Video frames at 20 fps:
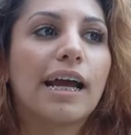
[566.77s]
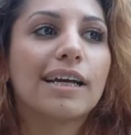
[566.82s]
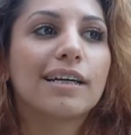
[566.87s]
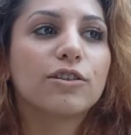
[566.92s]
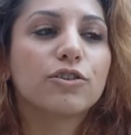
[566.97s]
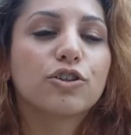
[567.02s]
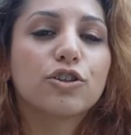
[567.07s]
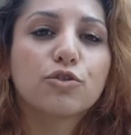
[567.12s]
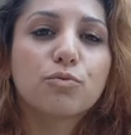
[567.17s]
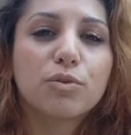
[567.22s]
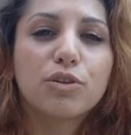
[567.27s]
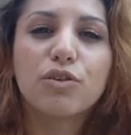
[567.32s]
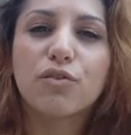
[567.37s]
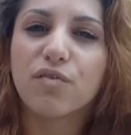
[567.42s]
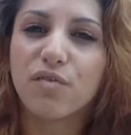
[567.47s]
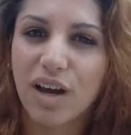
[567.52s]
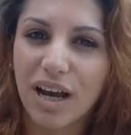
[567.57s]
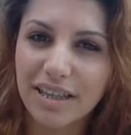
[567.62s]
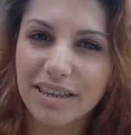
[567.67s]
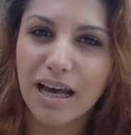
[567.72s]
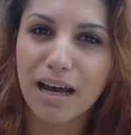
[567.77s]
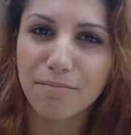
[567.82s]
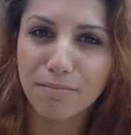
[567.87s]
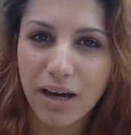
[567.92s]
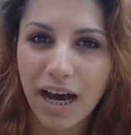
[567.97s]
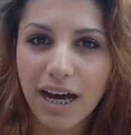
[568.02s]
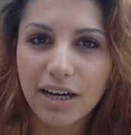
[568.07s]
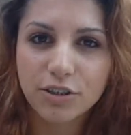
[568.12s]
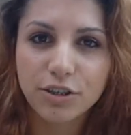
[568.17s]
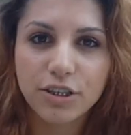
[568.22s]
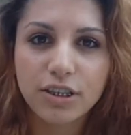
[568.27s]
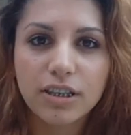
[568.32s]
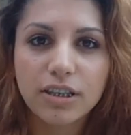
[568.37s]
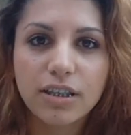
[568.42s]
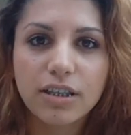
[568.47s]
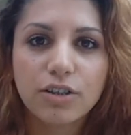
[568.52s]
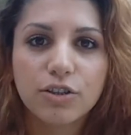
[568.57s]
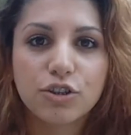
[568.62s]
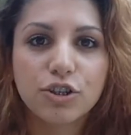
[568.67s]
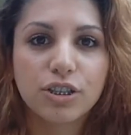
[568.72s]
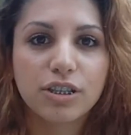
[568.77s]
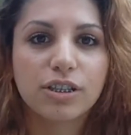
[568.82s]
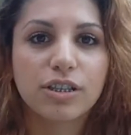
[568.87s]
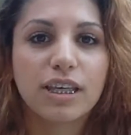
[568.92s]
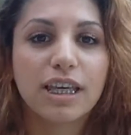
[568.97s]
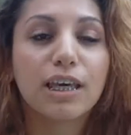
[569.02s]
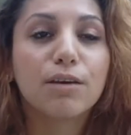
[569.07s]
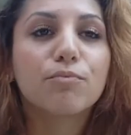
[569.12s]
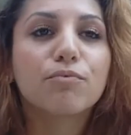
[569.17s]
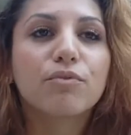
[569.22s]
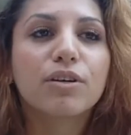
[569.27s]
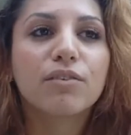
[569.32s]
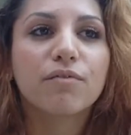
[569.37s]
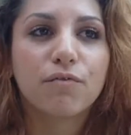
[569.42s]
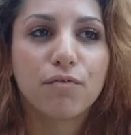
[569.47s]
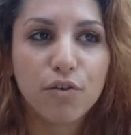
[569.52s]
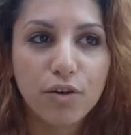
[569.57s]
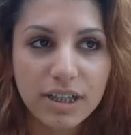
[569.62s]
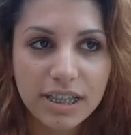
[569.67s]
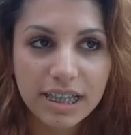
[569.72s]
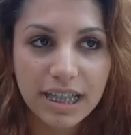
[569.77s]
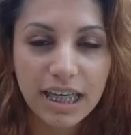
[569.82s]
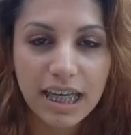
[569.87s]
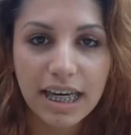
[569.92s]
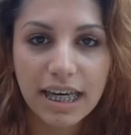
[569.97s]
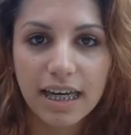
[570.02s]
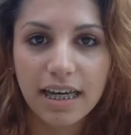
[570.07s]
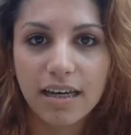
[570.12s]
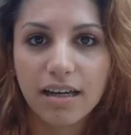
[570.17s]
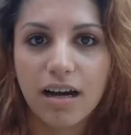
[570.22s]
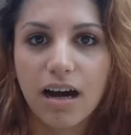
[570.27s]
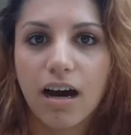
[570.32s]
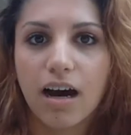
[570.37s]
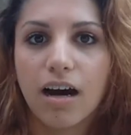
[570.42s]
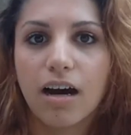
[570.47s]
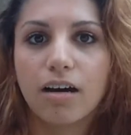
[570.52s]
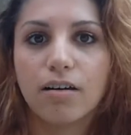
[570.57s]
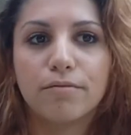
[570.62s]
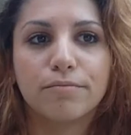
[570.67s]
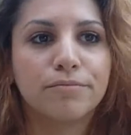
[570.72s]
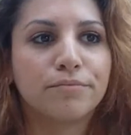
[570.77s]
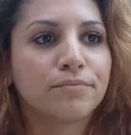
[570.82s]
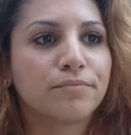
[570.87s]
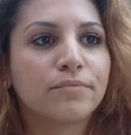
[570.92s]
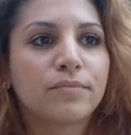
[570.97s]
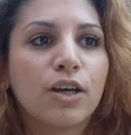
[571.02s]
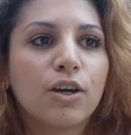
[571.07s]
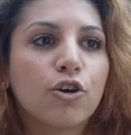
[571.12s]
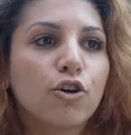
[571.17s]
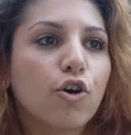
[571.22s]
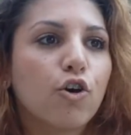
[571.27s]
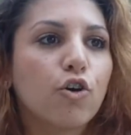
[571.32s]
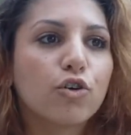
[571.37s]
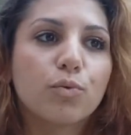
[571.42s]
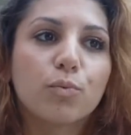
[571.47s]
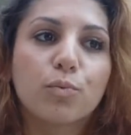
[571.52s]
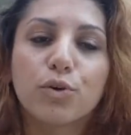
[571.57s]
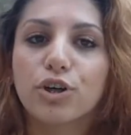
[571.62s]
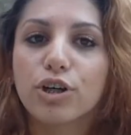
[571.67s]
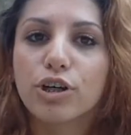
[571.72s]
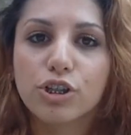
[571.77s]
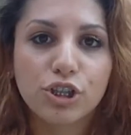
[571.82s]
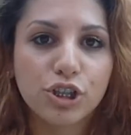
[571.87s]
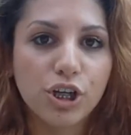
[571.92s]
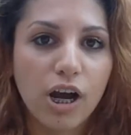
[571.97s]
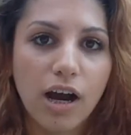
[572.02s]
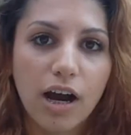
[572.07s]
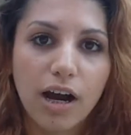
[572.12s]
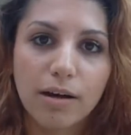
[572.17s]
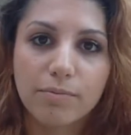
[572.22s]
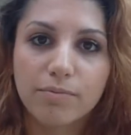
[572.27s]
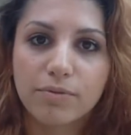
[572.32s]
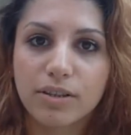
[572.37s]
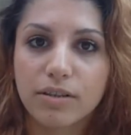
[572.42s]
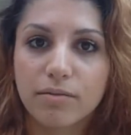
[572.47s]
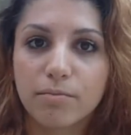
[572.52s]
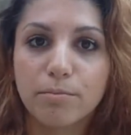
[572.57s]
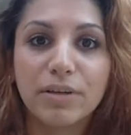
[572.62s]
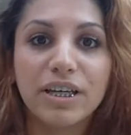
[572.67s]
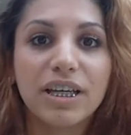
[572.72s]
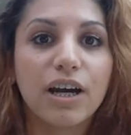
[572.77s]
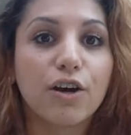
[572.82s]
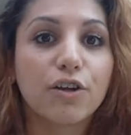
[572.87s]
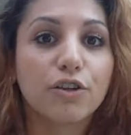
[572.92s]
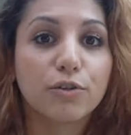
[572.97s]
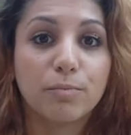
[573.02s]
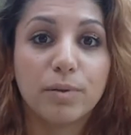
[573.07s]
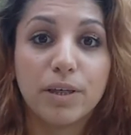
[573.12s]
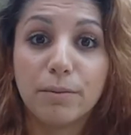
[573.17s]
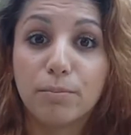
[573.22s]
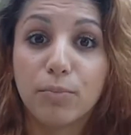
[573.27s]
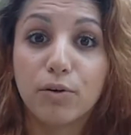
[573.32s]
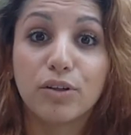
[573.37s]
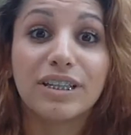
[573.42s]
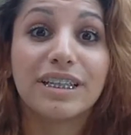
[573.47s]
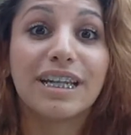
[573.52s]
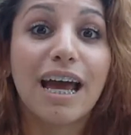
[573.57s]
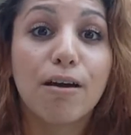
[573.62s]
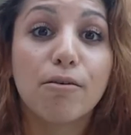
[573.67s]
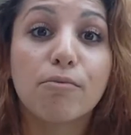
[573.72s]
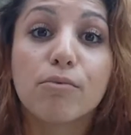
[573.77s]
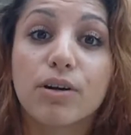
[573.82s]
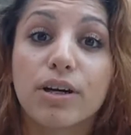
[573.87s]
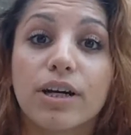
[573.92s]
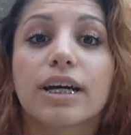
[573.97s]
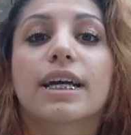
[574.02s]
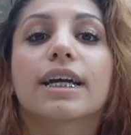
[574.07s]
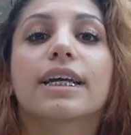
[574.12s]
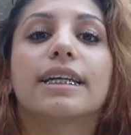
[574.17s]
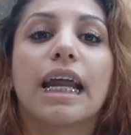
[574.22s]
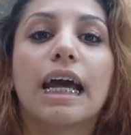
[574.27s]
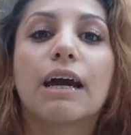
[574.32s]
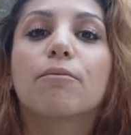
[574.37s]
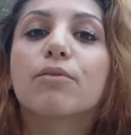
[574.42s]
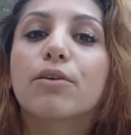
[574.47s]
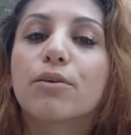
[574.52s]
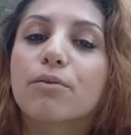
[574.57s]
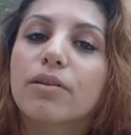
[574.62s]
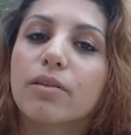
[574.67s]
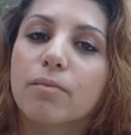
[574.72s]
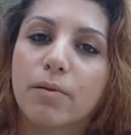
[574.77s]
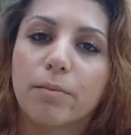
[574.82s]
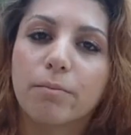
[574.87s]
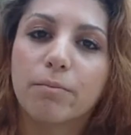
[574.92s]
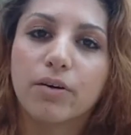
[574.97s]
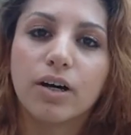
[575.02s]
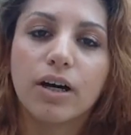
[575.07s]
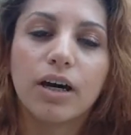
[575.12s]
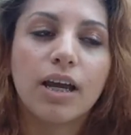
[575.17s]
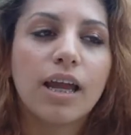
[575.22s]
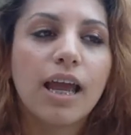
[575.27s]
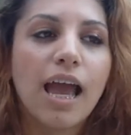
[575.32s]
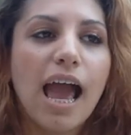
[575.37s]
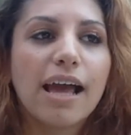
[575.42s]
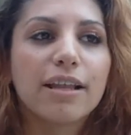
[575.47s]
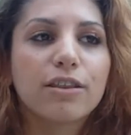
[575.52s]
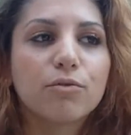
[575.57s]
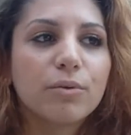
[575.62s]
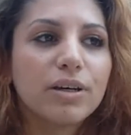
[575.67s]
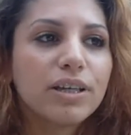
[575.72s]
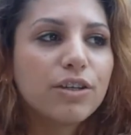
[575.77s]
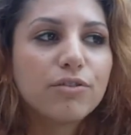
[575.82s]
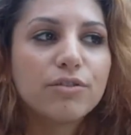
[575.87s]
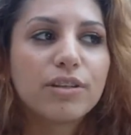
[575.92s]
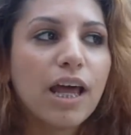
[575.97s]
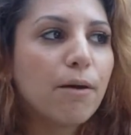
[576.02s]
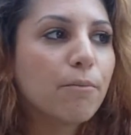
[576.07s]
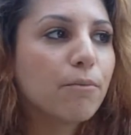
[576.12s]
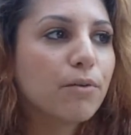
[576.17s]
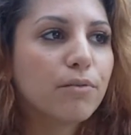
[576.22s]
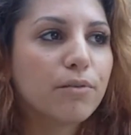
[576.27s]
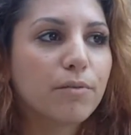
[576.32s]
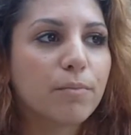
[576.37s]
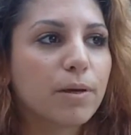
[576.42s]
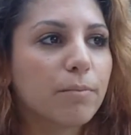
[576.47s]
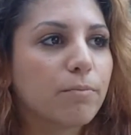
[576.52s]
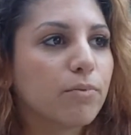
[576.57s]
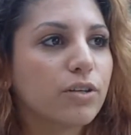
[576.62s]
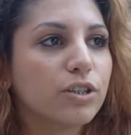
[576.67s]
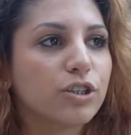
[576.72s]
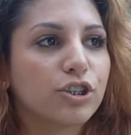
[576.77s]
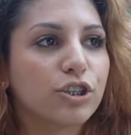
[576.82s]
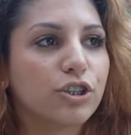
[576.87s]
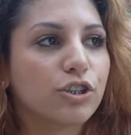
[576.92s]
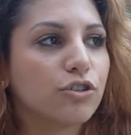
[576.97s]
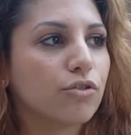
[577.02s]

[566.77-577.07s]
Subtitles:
just when you find that passion, just keep reinforcing it. Go to workshops, meet other people, network with people. And the way that you network with people is just,